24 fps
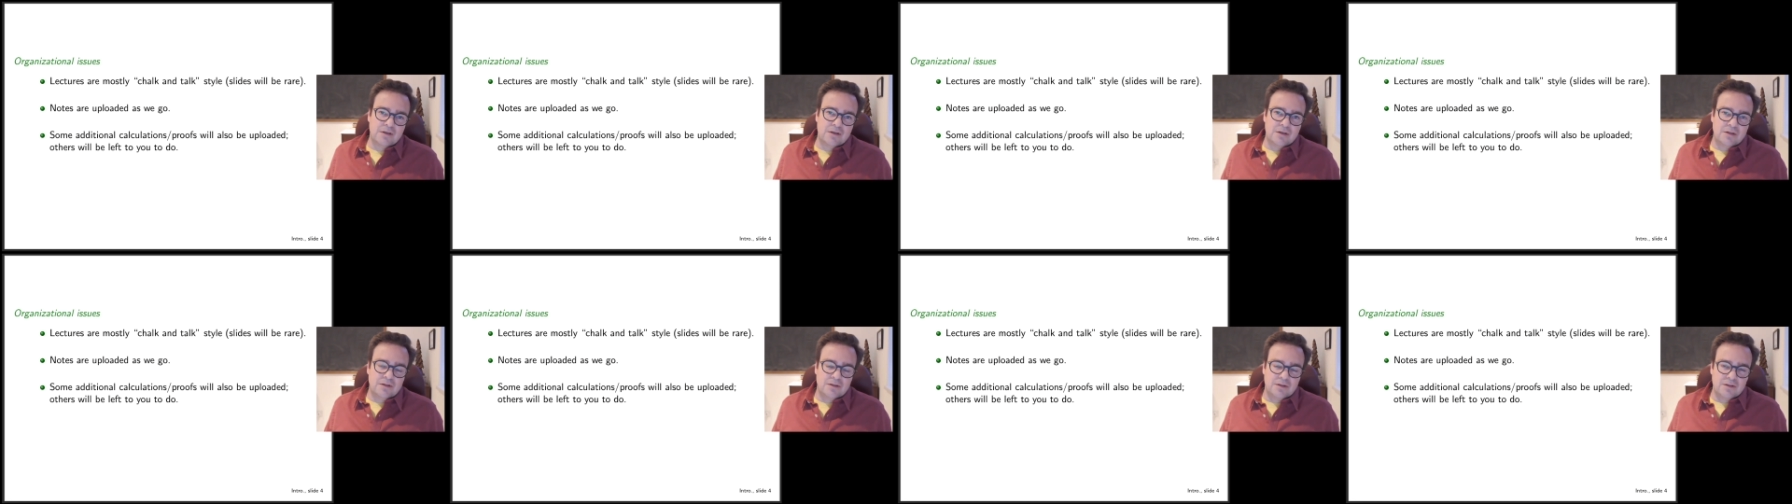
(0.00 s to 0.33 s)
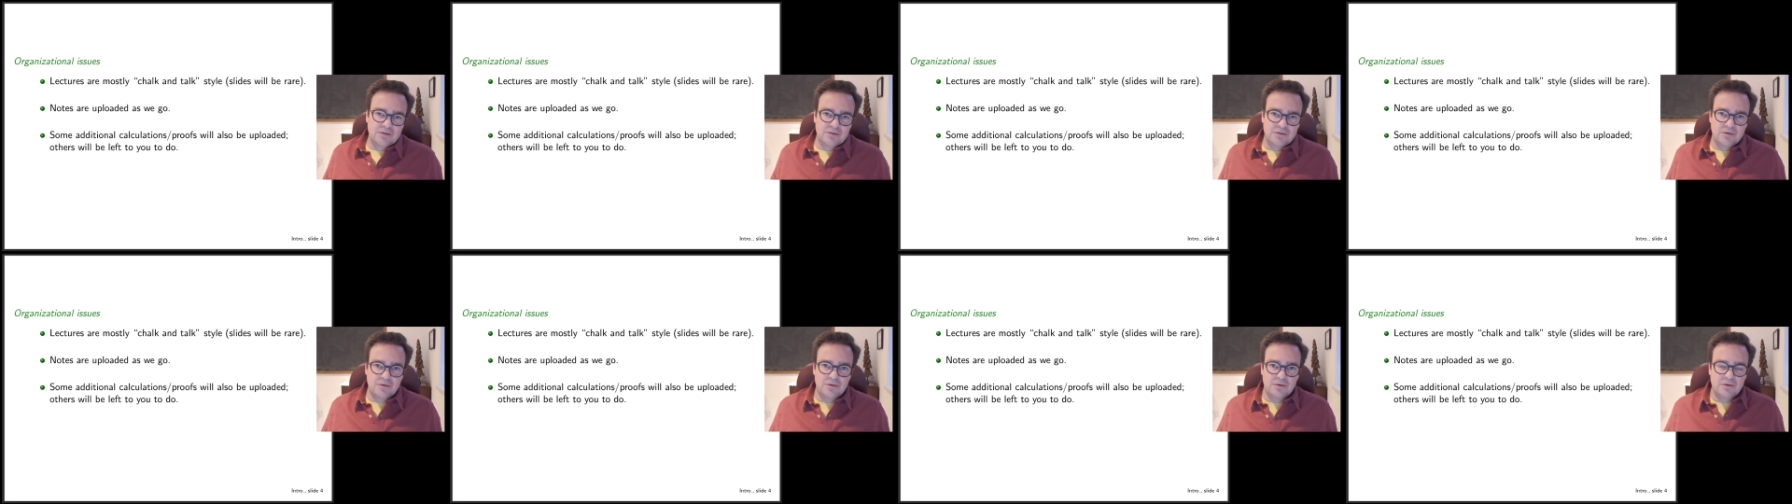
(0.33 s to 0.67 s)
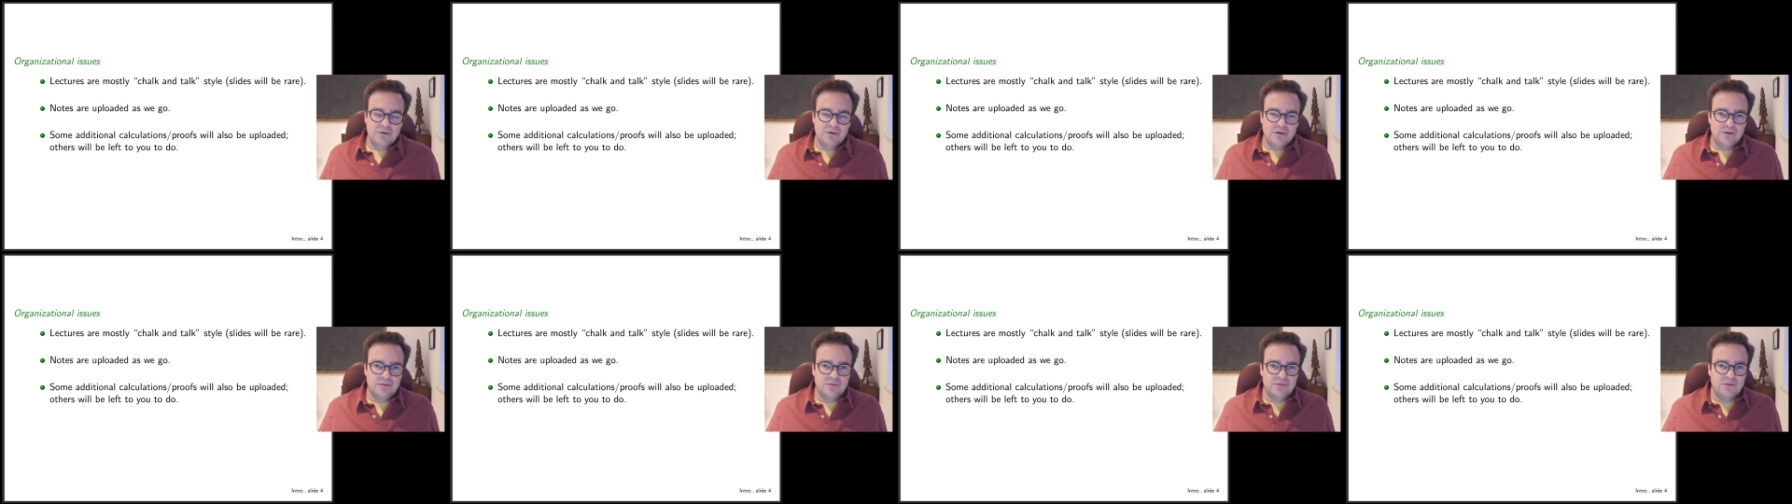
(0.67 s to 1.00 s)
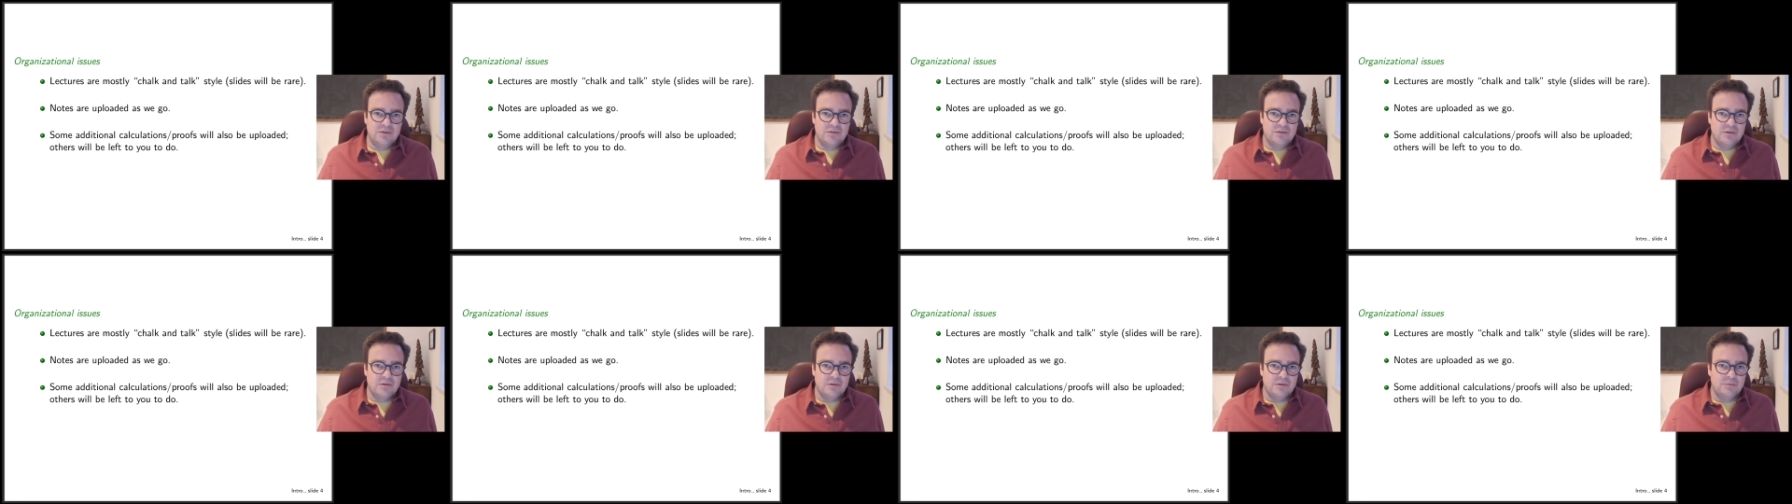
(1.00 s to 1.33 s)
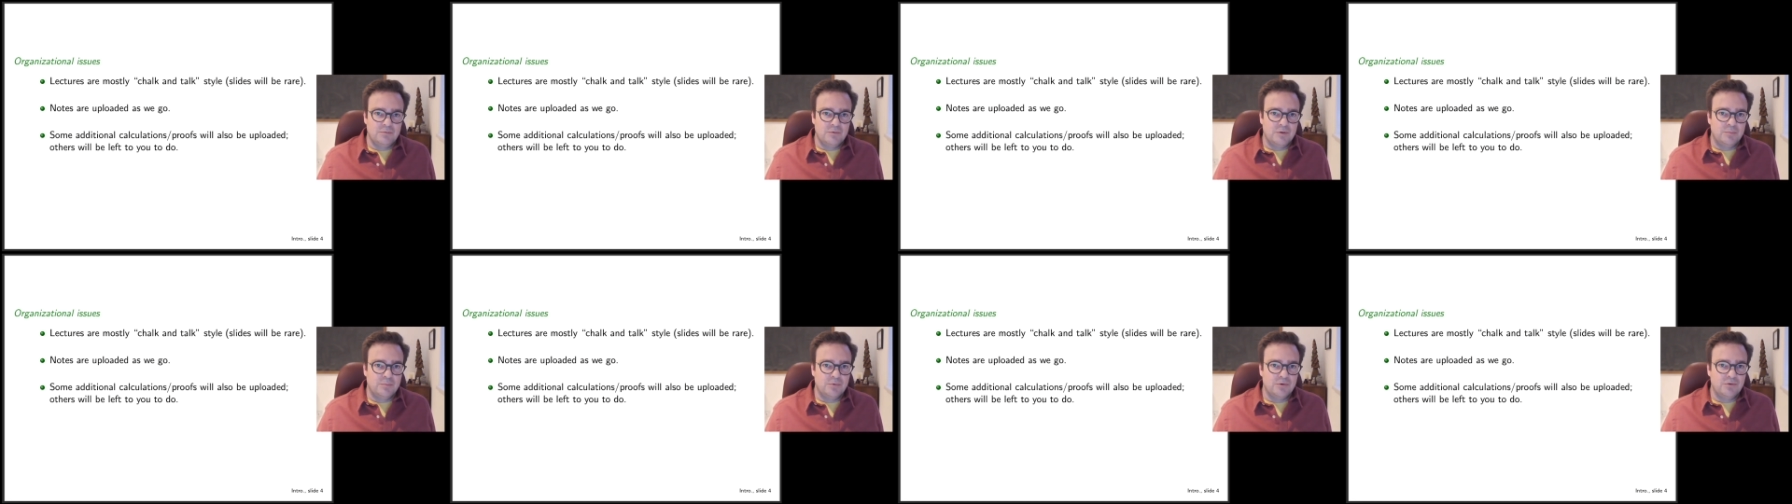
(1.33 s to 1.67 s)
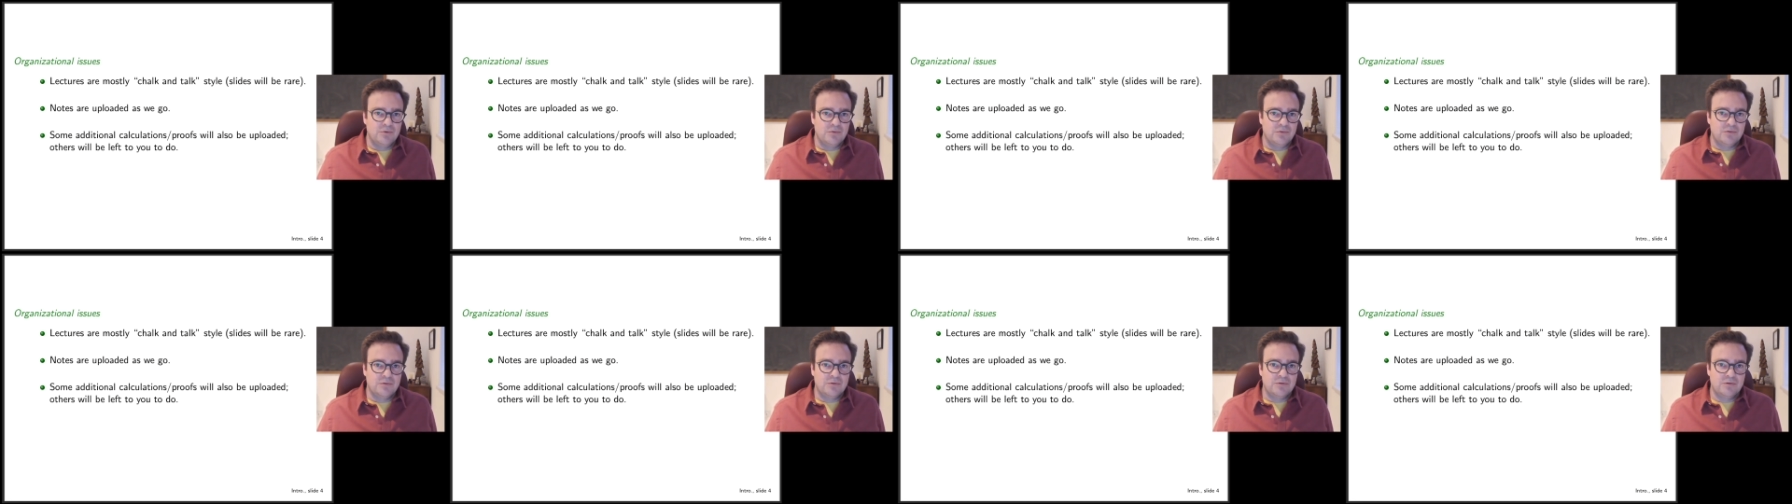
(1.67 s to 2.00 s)
things that are not as easily
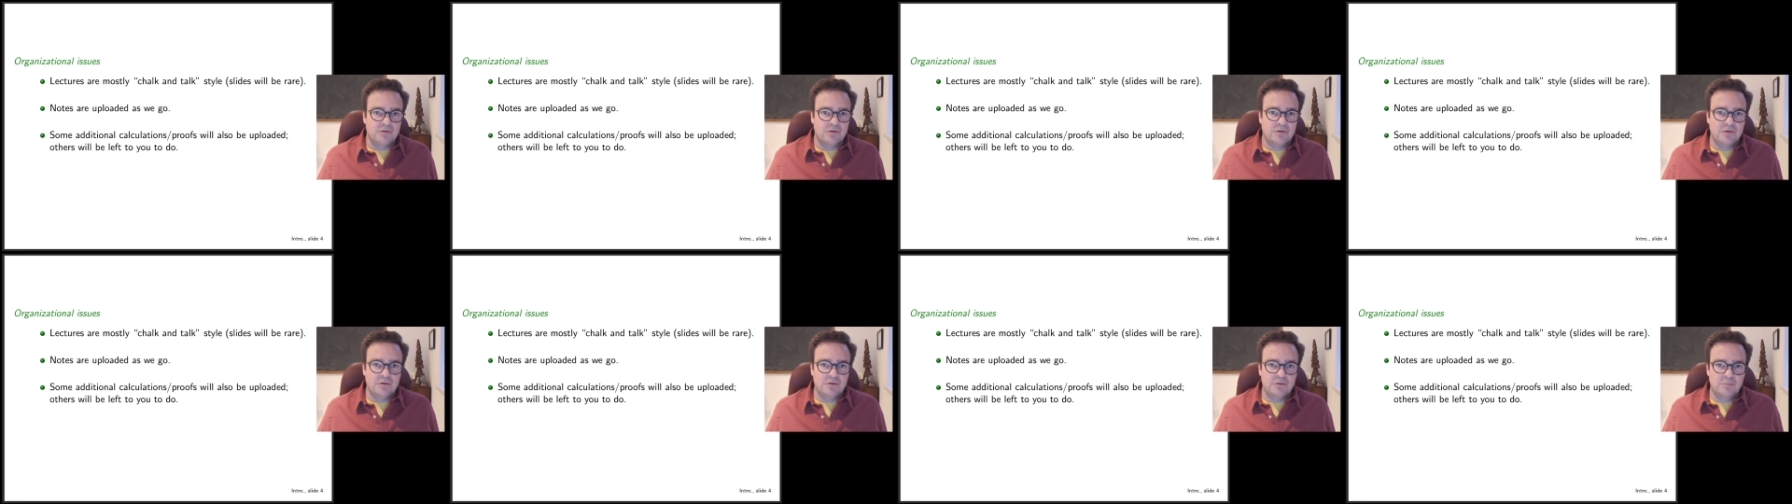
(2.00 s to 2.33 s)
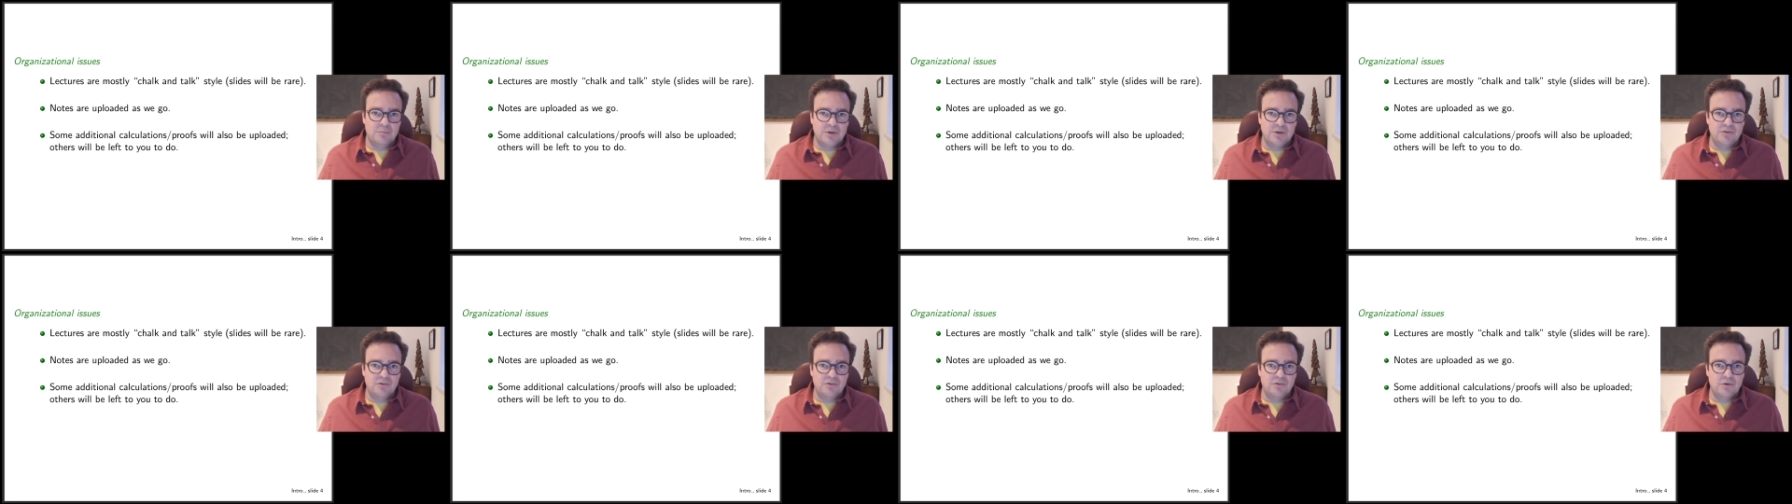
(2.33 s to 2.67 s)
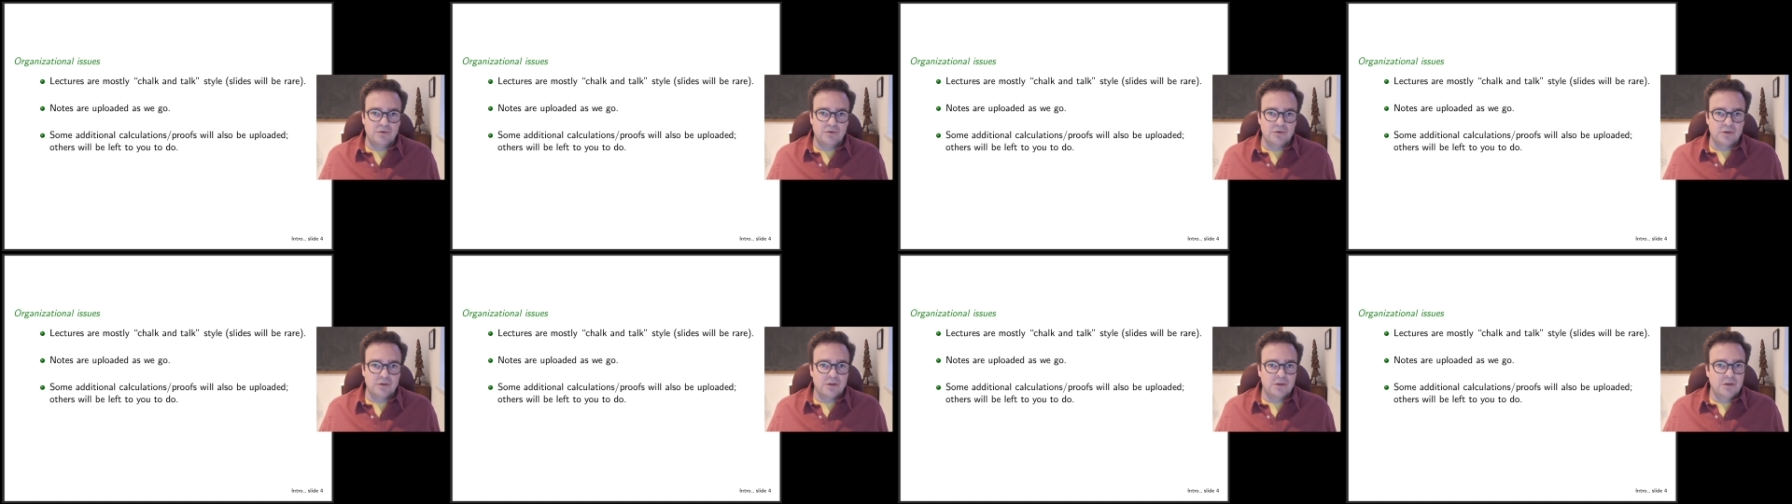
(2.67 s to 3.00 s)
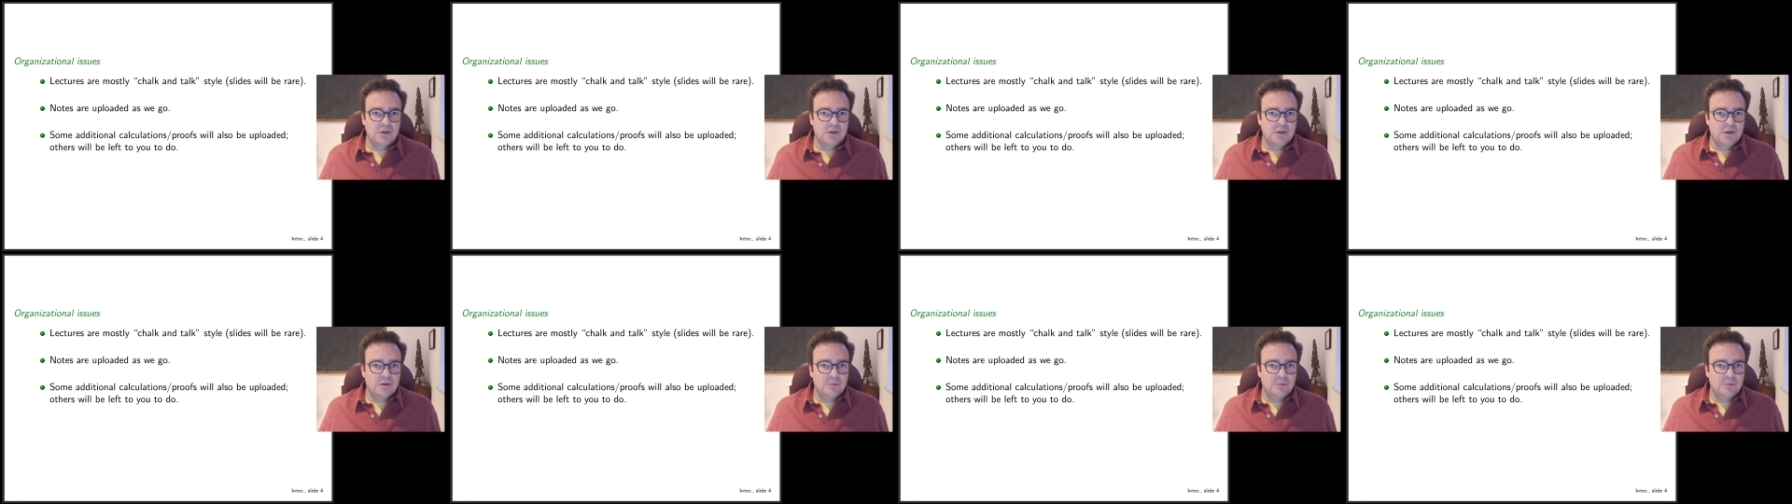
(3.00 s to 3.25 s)
reproduced uh, by drawing.